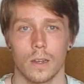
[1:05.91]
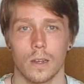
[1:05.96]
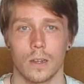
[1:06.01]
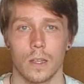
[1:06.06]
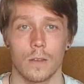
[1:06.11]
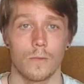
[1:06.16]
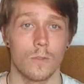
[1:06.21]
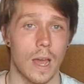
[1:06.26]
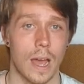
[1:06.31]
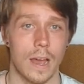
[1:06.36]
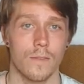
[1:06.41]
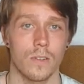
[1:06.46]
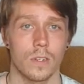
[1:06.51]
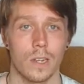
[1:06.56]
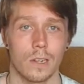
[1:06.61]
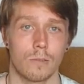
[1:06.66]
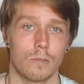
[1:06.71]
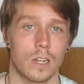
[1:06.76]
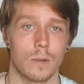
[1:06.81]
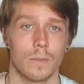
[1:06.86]
If you
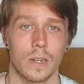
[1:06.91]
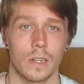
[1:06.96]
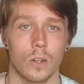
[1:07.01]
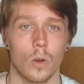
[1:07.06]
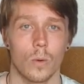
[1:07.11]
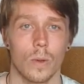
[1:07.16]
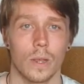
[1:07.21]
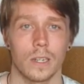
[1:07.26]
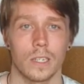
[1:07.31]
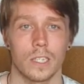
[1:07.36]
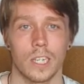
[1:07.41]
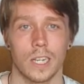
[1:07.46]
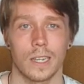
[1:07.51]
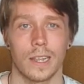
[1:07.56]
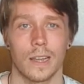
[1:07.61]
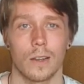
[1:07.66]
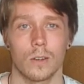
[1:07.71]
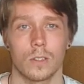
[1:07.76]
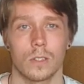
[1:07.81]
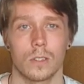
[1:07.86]
haven't, I recommend going and
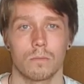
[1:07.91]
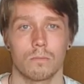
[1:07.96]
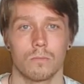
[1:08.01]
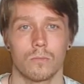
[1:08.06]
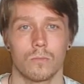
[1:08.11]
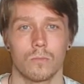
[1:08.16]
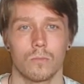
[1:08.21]
checking out